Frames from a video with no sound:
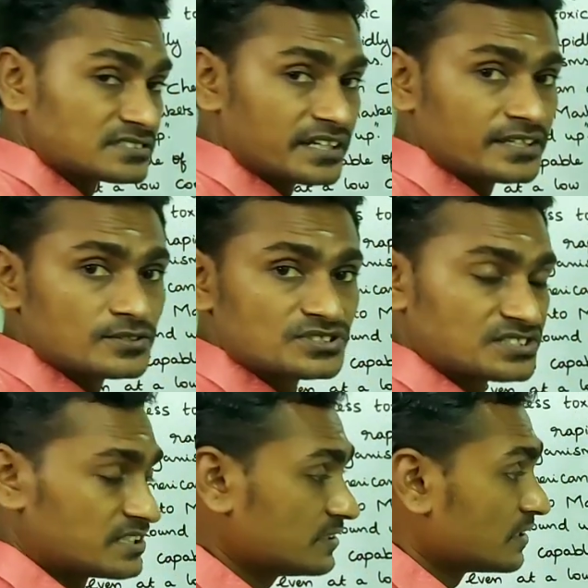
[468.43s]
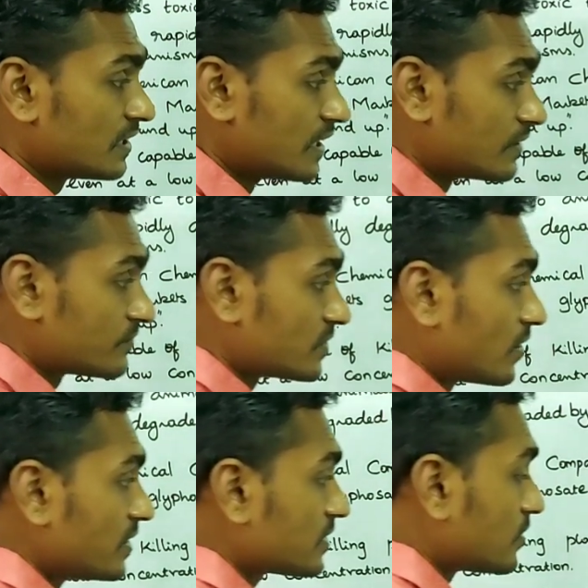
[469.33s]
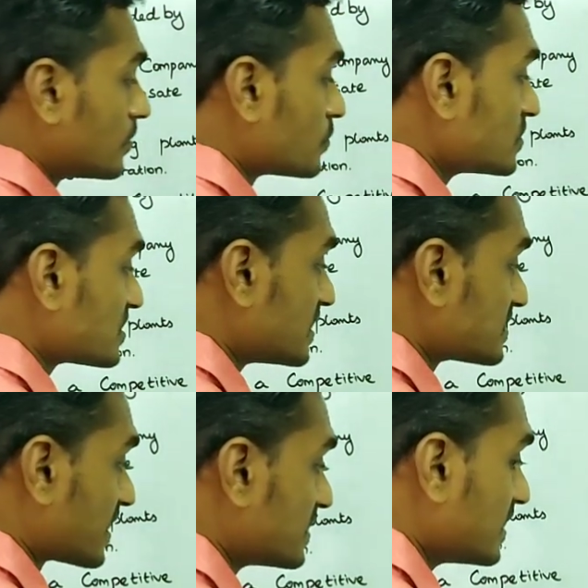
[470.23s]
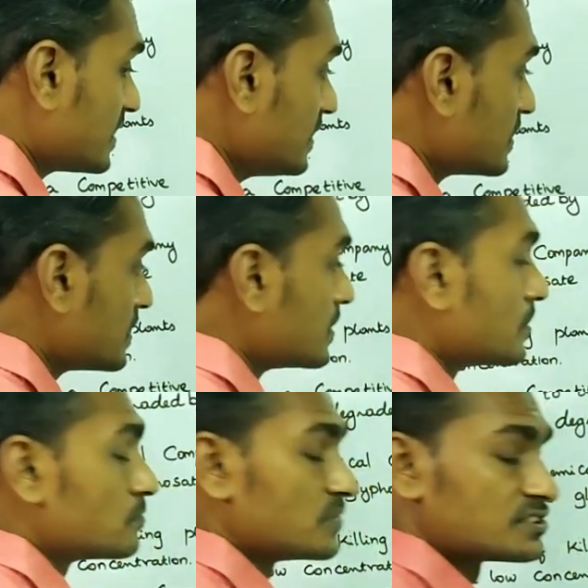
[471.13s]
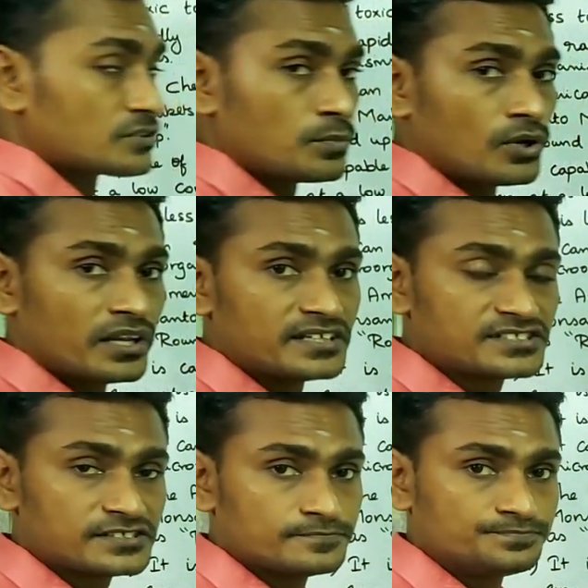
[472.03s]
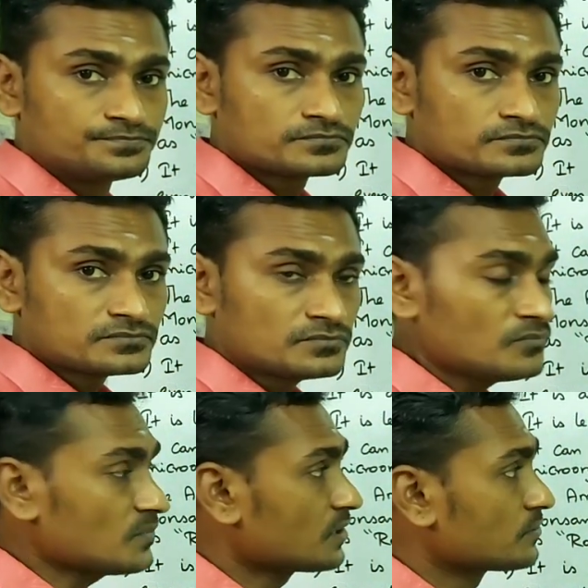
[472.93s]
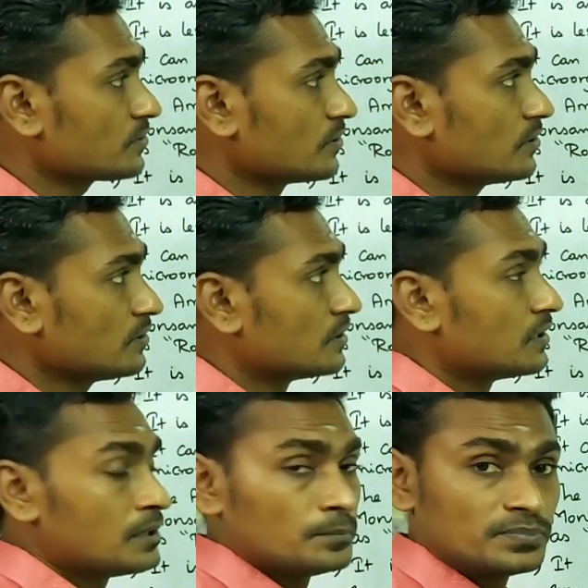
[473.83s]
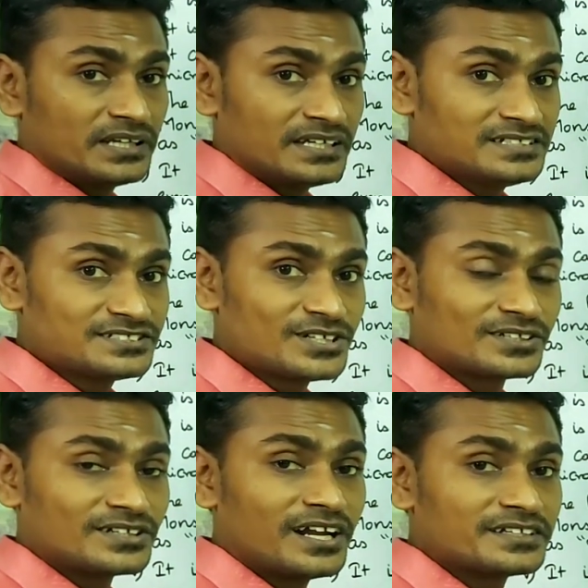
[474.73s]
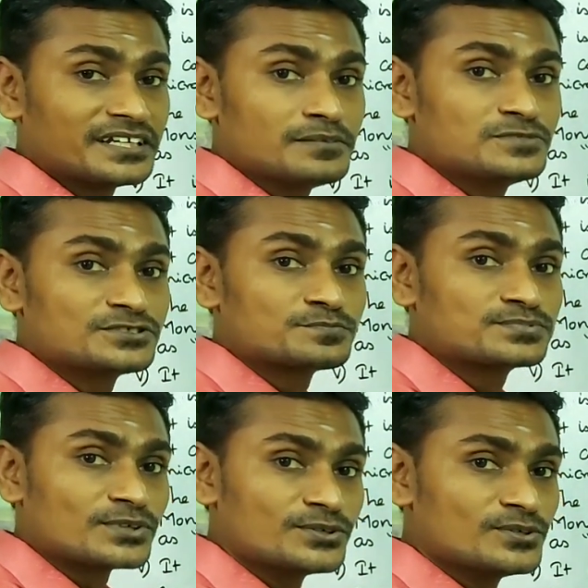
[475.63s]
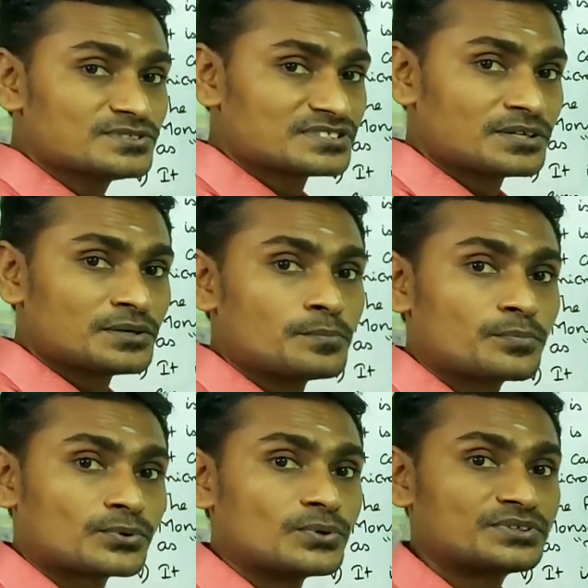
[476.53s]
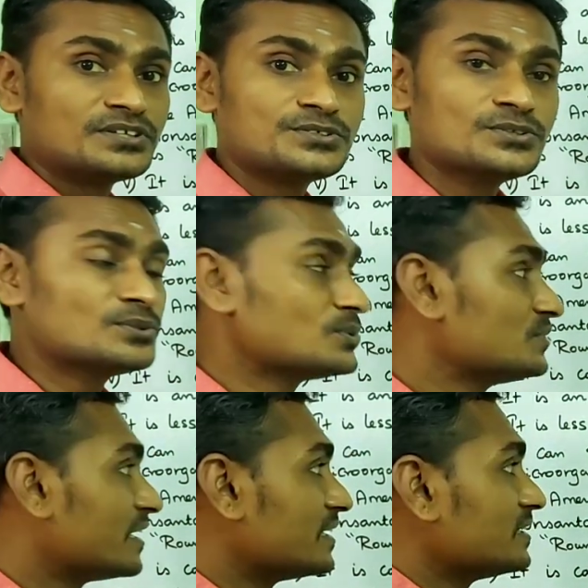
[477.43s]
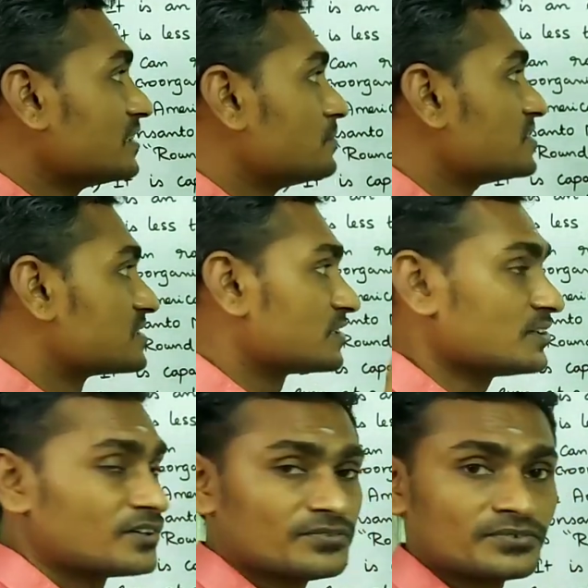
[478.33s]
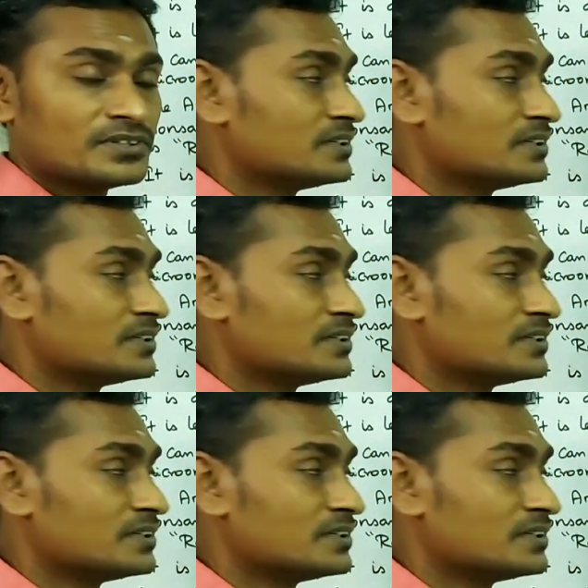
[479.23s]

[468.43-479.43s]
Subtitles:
triosine and phenolic compounds and secondary metabolites. So plants are not able to produce protein due to the inhibition of